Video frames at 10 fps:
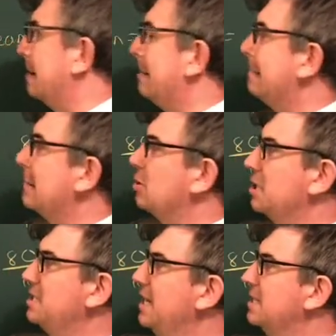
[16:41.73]
or the
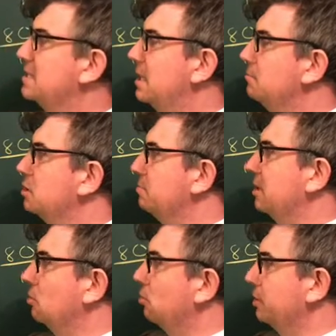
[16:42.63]
data set must be in
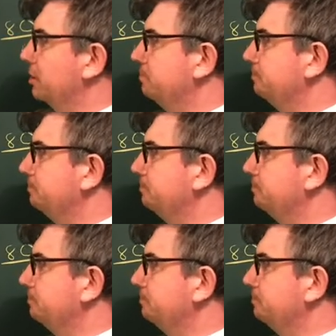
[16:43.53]
order.